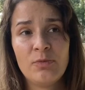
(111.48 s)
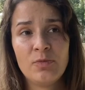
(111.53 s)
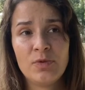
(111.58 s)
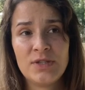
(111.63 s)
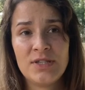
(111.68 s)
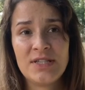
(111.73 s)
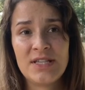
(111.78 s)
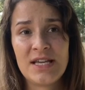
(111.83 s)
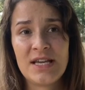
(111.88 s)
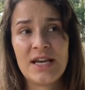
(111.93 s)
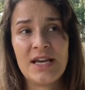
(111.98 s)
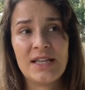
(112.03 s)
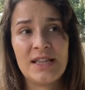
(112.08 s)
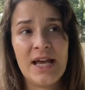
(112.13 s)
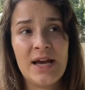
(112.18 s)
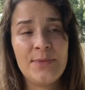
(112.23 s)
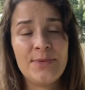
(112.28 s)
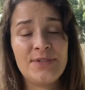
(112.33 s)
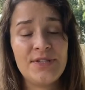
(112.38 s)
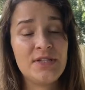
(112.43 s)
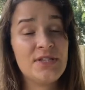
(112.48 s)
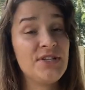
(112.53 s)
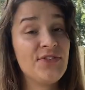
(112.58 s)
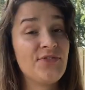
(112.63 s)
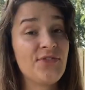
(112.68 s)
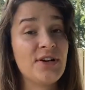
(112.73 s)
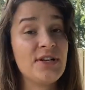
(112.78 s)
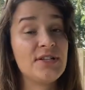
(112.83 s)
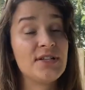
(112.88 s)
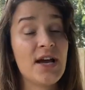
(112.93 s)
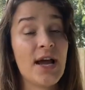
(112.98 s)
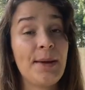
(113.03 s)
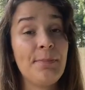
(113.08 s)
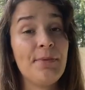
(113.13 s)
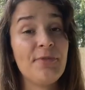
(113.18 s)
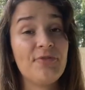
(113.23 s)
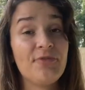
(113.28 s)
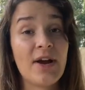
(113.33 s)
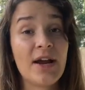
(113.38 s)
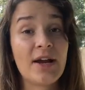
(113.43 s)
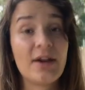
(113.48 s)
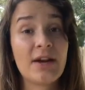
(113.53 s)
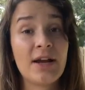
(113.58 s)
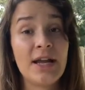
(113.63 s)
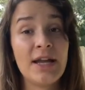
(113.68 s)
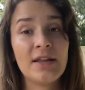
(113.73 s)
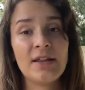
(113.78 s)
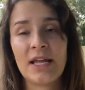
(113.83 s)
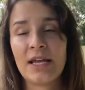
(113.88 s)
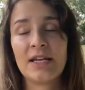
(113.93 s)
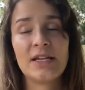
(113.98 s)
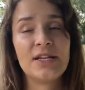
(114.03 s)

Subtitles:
was thinking that was a different type of fire ant, like a